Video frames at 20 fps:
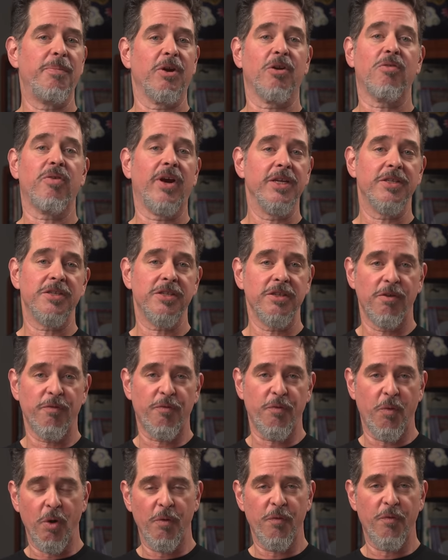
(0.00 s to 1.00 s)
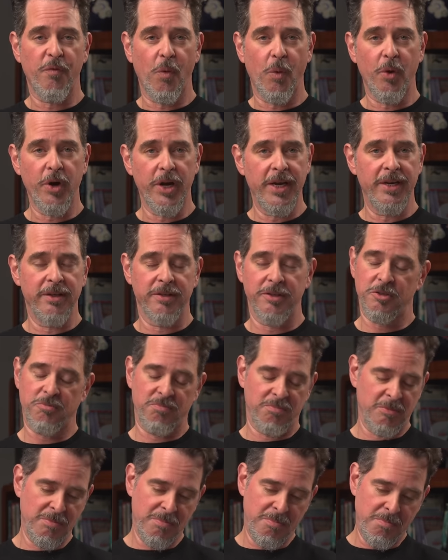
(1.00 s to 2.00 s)
a Chrysler 440 and just
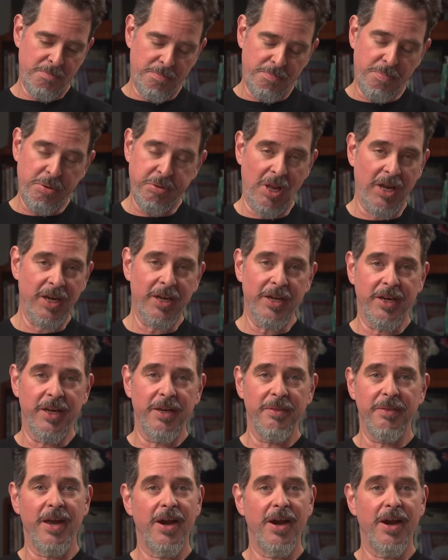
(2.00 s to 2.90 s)
plunk it in